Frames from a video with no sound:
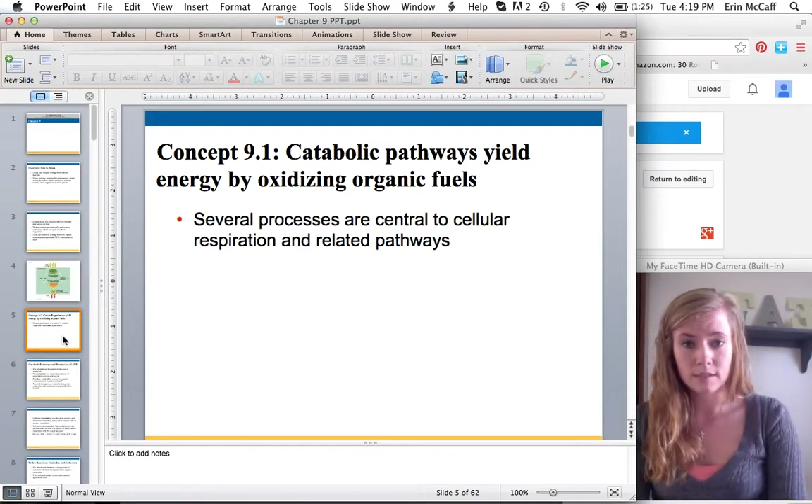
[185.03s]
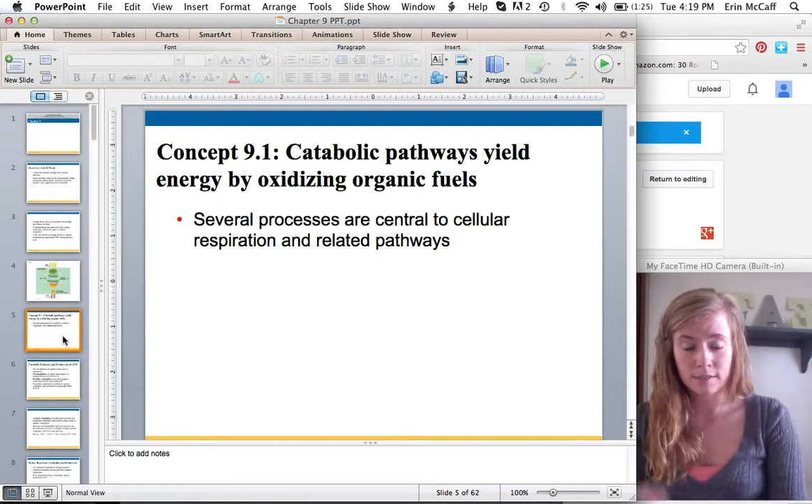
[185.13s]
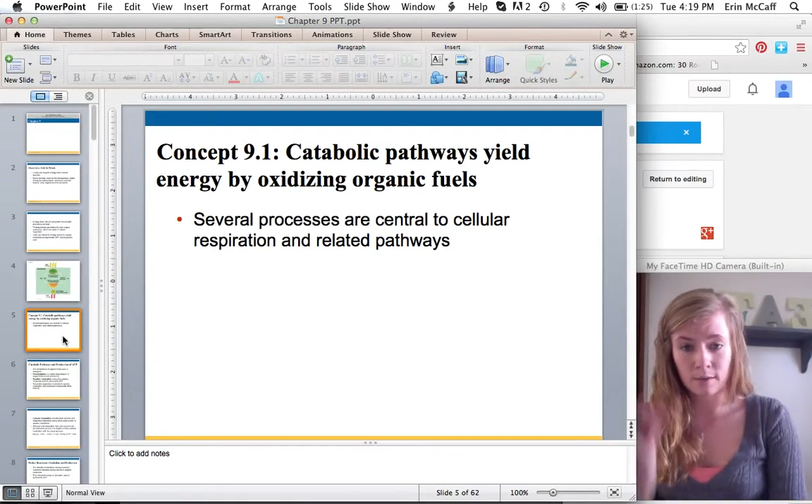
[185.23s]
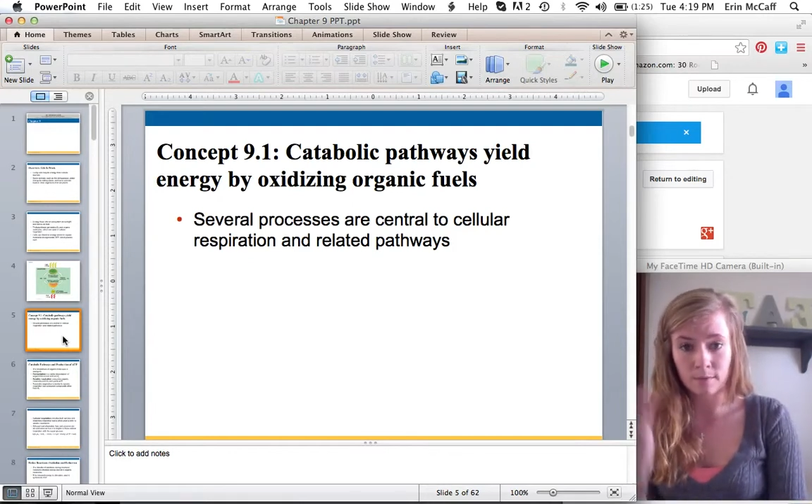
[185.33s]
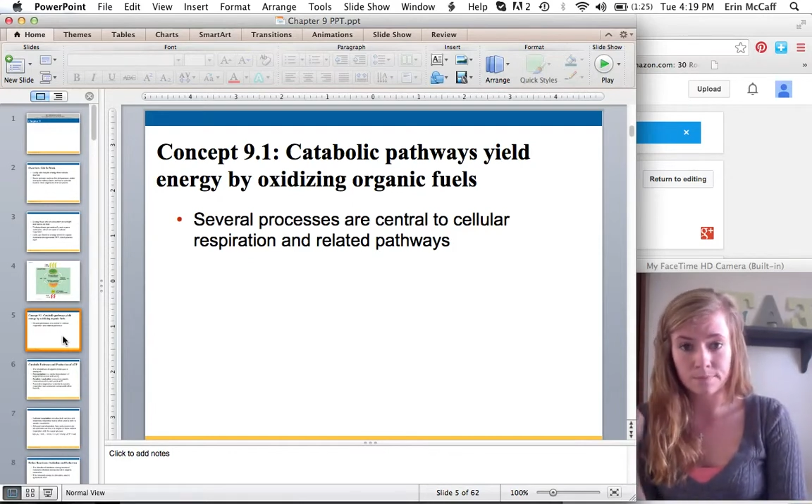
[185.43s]

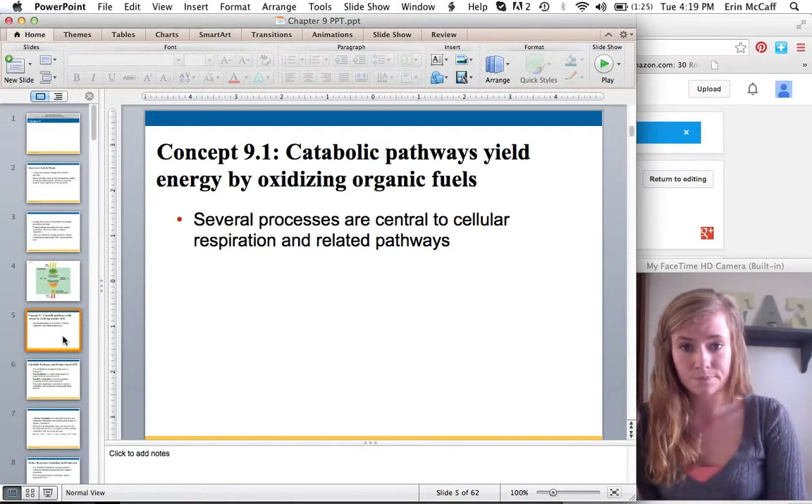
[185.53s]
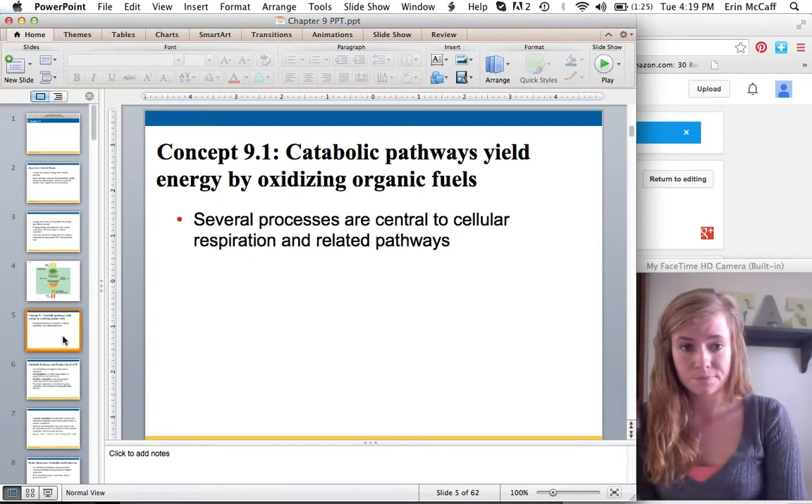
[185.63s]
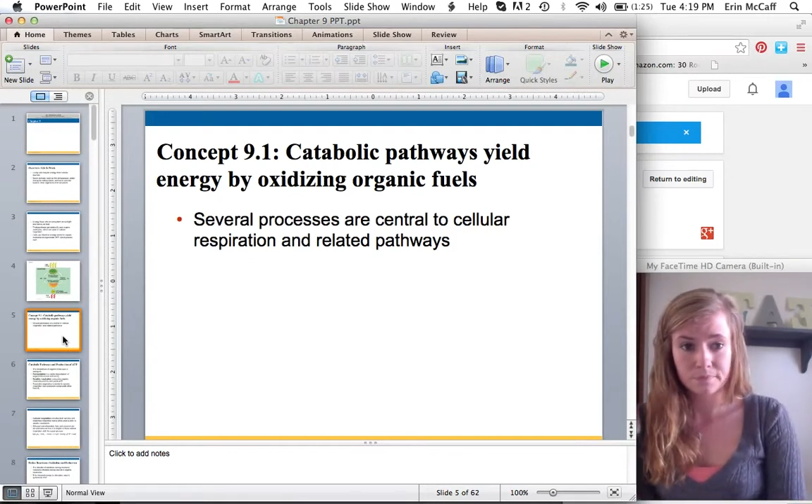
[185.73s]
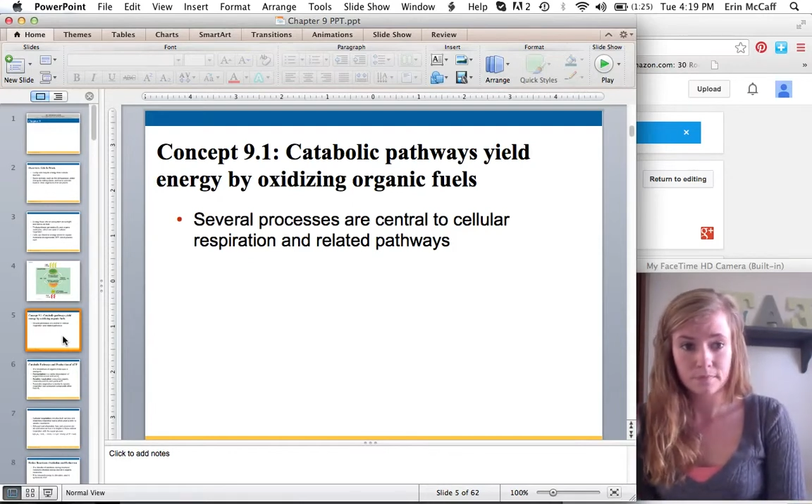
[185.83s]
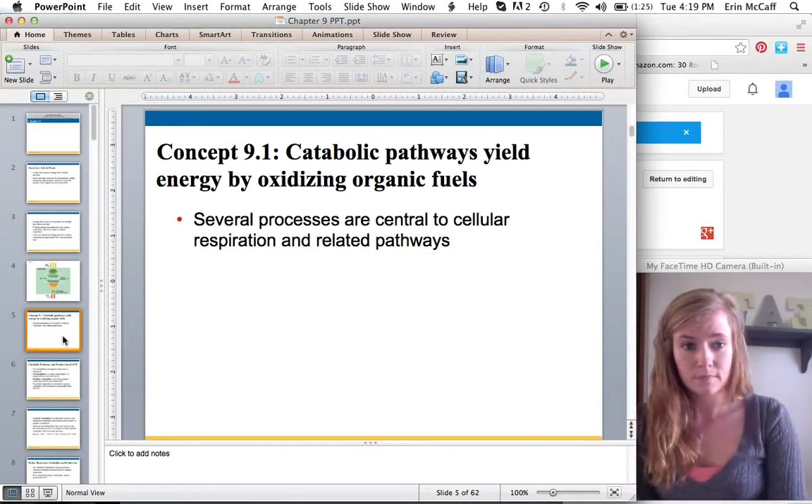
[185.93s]
So
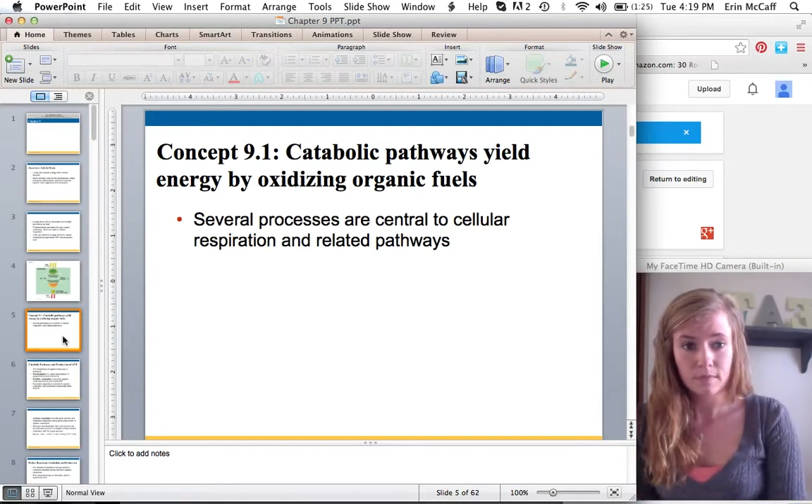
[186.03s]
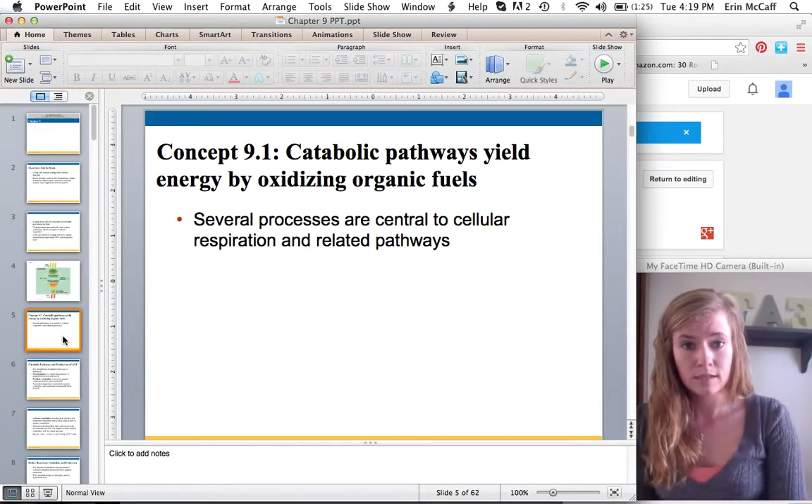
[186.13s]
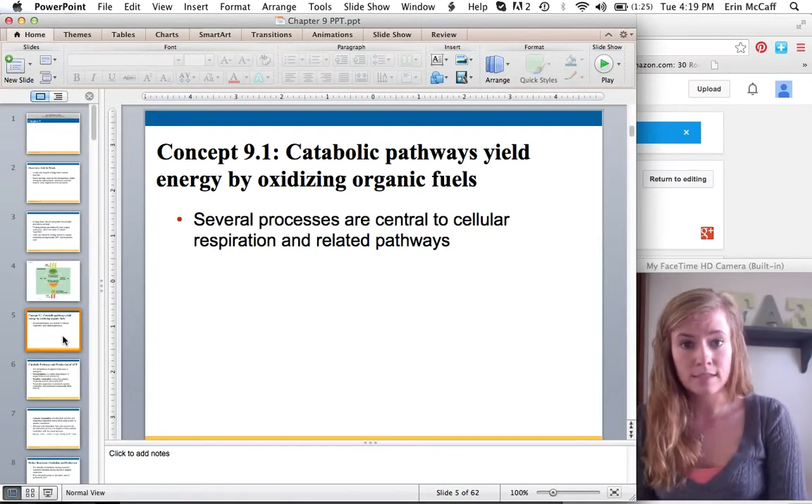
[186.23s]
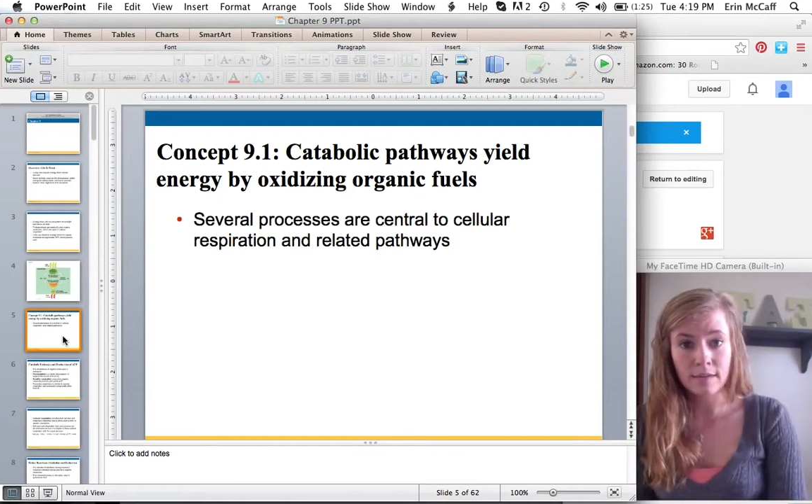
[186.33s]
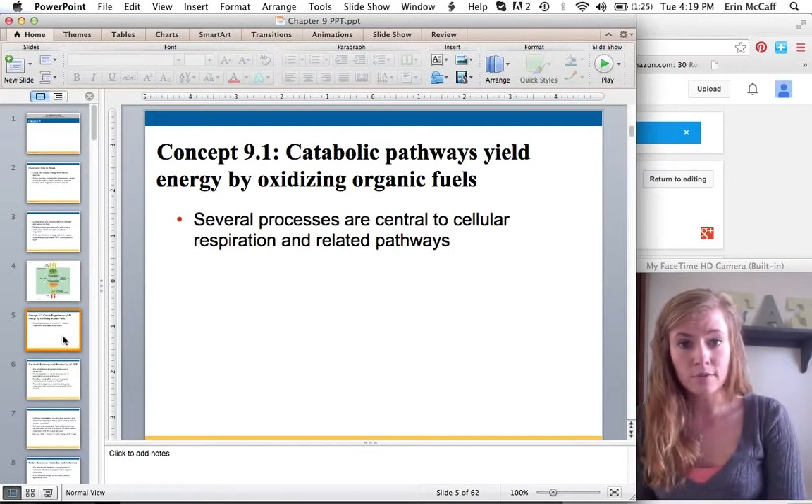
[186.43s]

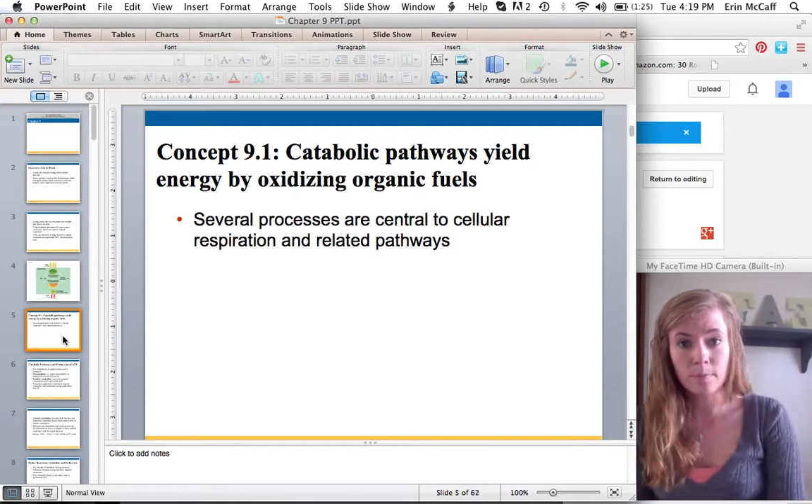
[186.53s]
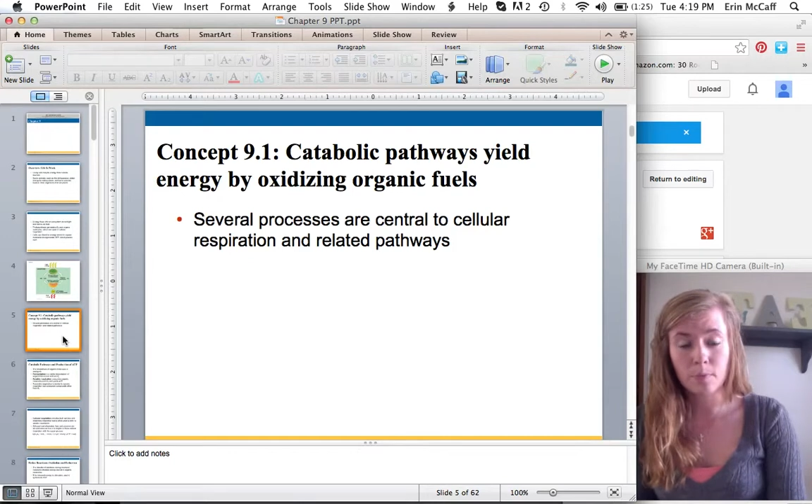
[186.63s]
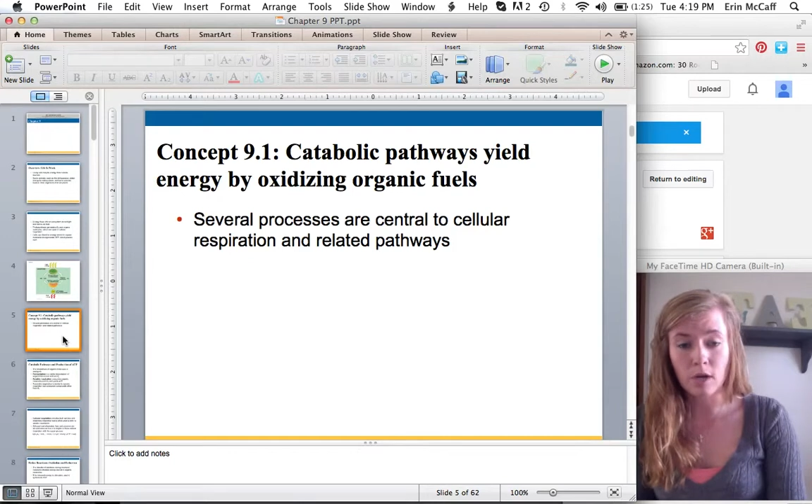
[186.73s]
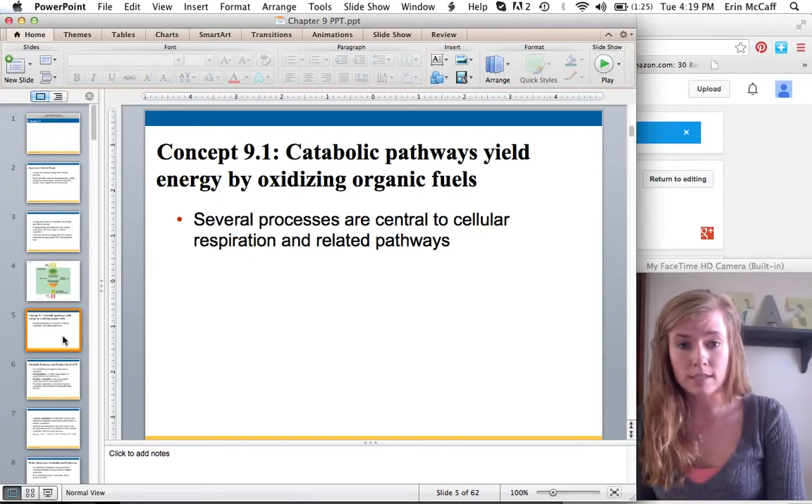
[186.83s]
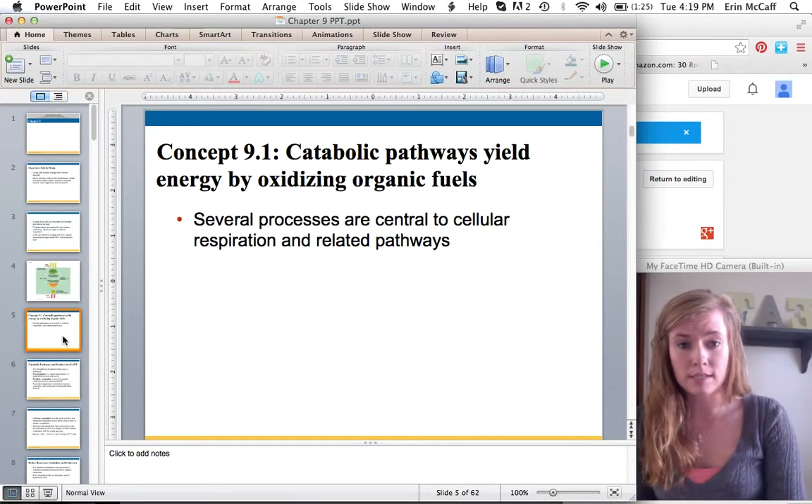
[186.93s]
several
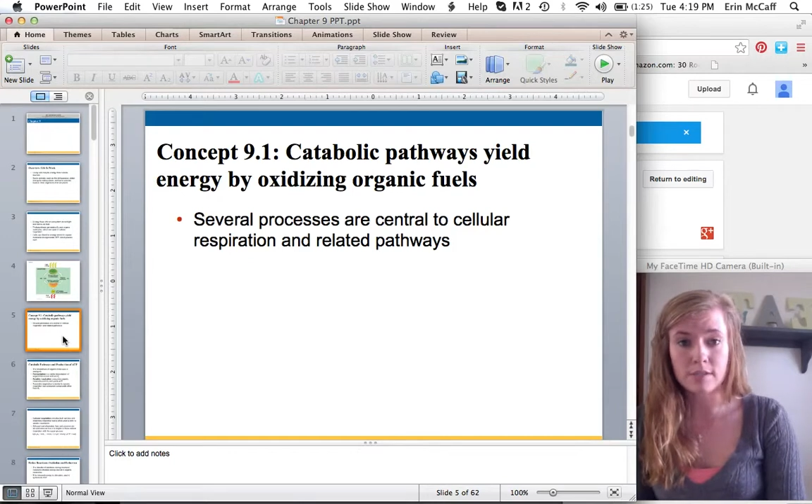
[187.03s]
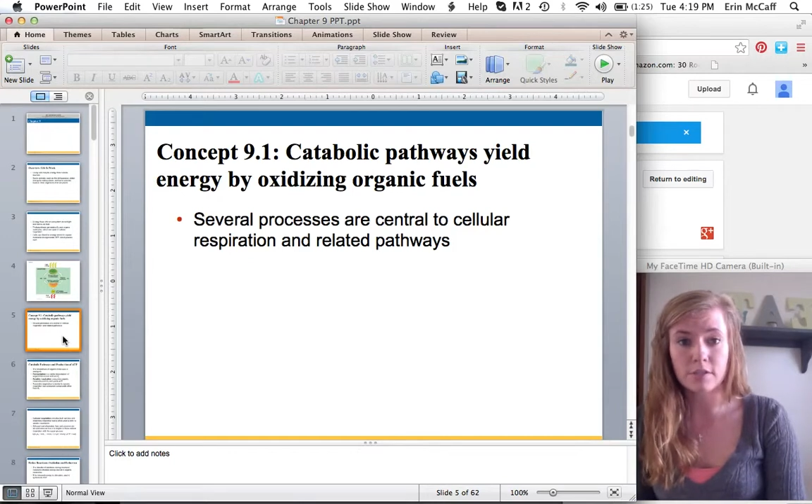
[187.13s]
processes